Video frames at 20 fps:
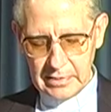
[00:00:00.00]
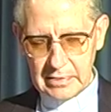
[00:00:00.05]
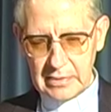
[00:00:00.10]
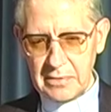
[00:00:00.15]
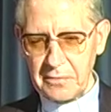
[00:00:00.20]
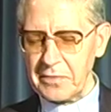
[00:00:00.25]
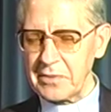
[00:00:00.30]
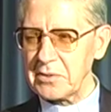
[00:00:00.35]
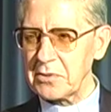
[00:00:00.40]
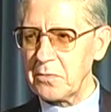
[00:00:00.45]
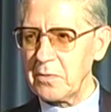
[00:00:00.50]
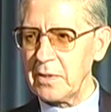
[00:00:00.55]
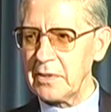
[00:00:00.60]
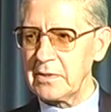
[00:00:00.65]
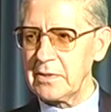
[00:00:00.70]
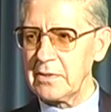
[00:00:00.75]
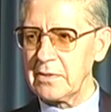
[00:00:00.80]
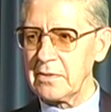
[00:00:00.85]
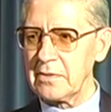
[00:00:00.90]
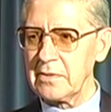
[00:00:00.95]
The first
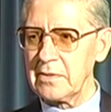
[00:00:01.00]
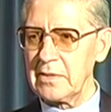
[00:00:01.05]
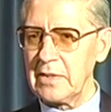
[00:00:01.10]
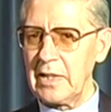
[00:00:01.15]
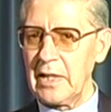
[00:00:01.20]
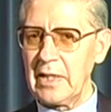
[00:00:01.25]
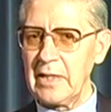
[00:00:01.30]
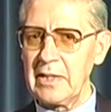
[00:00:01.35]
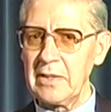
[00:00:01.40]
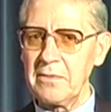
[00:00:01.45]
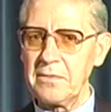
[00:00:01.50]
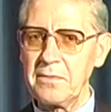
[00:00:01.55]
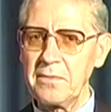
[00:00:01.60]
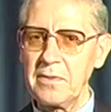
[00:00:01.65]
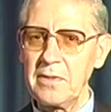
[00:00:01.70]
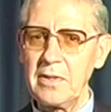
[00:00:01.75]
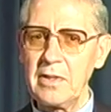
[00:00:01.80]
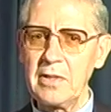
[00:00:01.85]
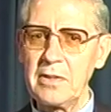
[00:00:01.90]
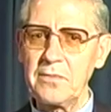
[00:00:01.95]
question I have
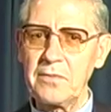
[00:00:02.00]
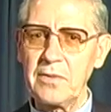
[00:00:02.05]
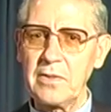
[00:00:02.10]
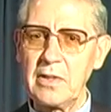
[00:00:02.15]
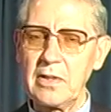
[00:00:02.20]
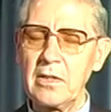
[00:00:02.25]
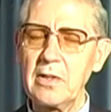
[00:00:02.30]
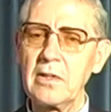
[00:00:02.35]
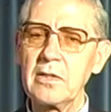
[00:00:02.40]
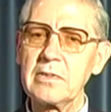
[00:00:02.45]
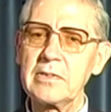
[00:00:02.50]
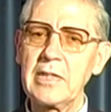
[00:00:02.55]
heard for a long